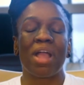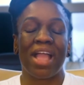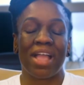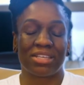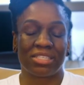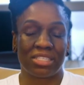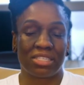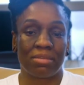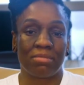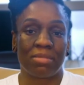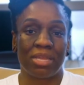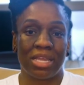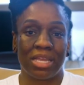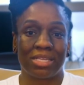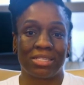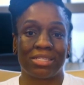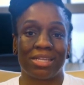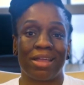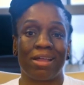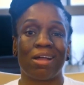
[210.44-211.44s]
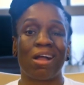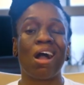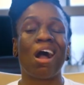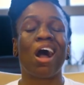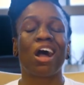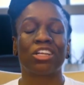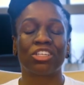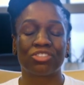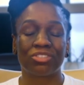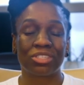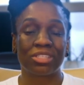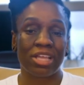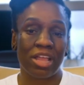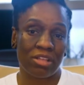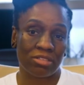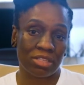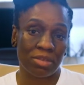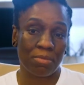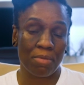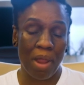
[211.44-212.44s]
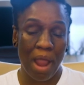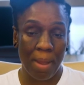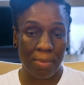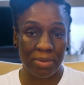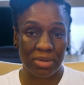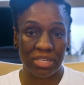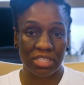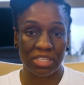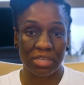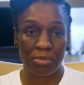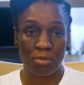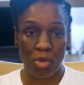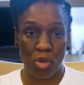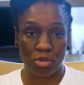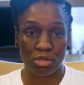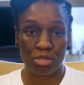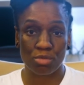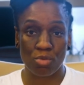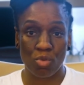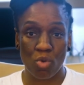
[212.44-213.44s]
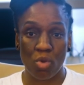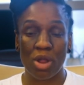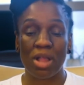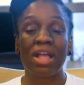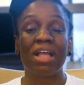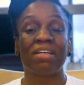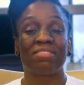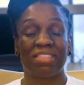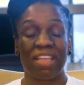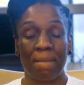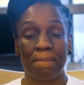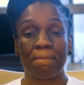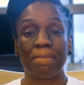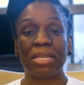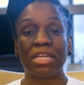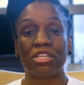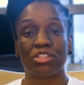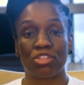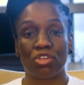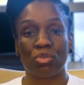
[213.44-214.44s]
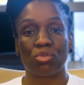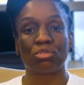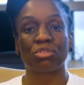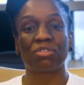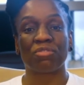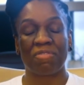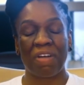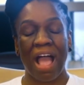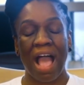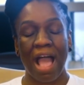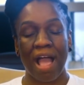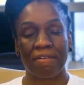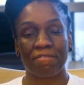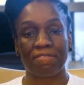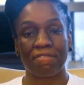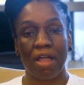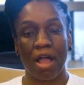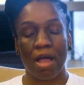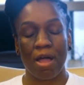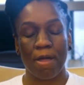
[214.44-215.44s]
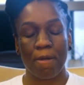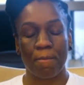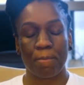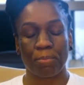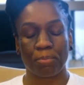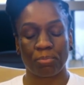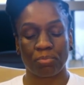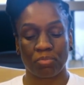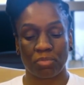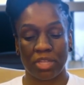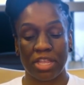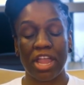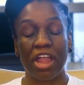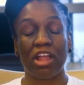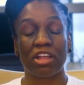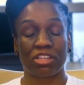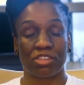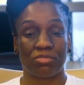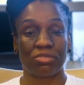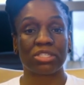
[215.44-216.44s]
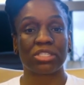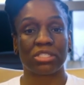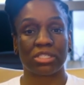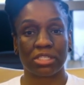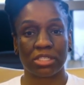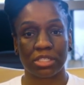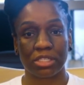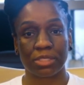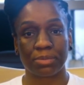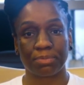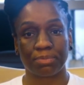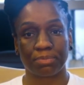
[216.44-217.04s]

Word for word: estimate is there are 100,000 properties in Baltimore that meet those five um, characteristics